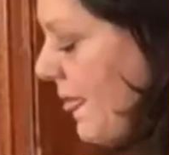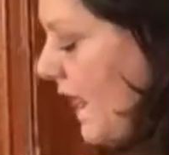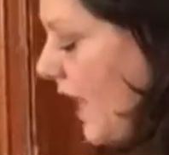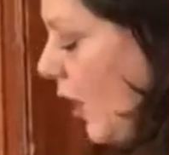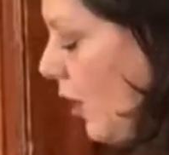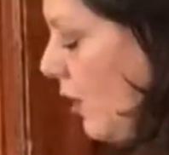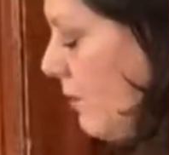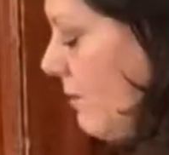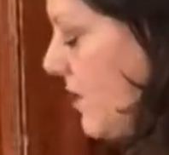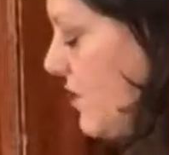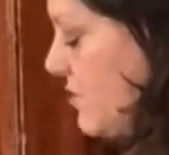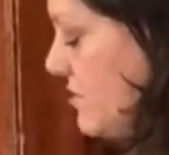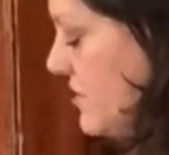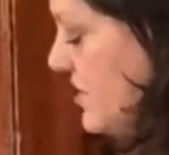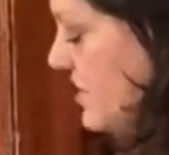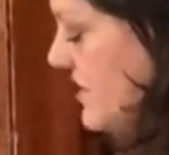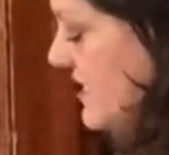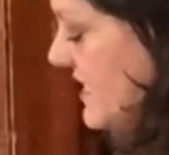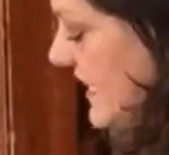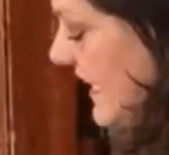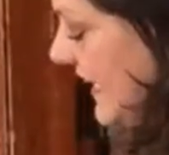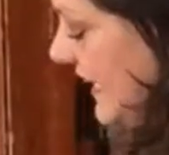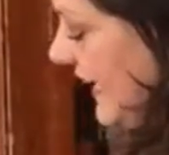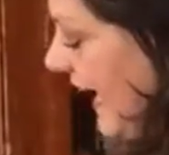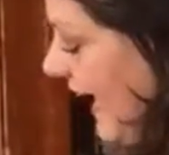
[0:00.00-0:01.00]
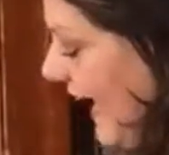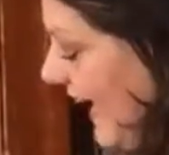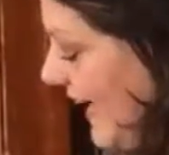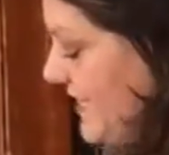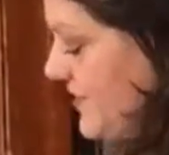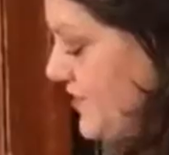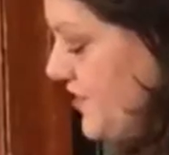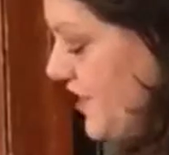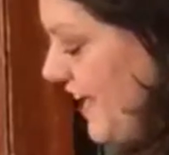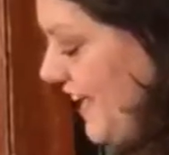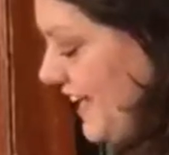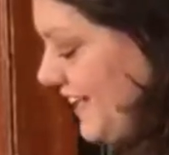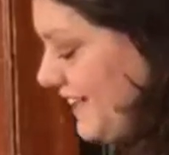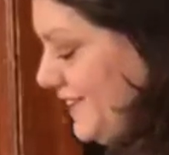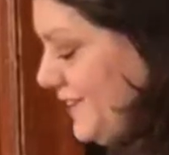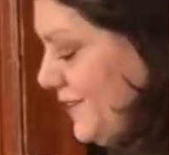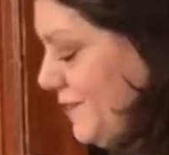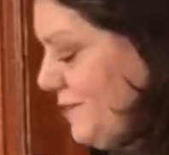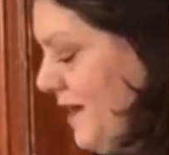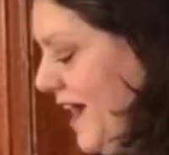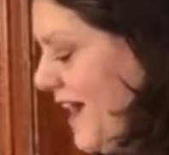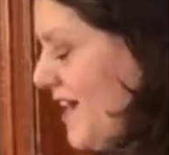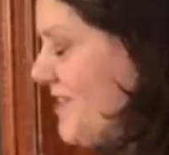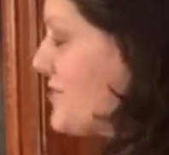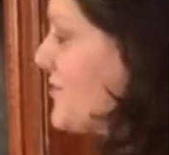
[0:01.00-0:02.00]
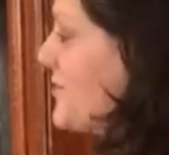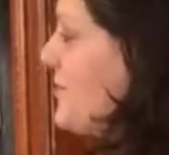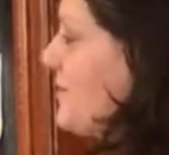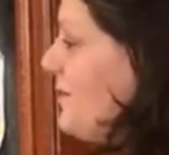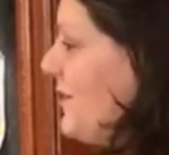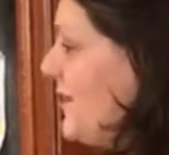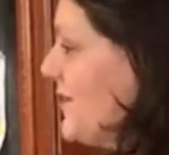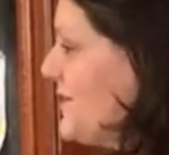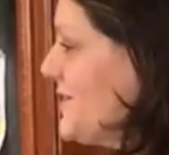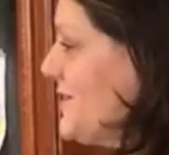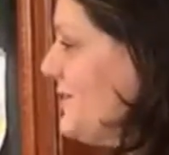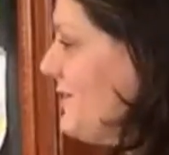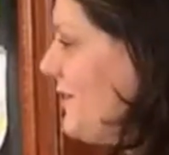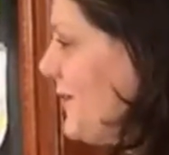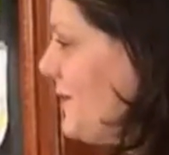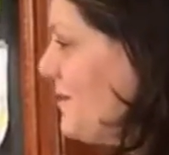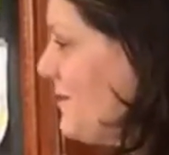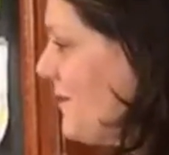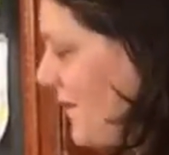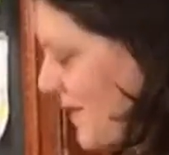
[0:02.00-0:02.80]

Our emotions can hijack the rational parts of our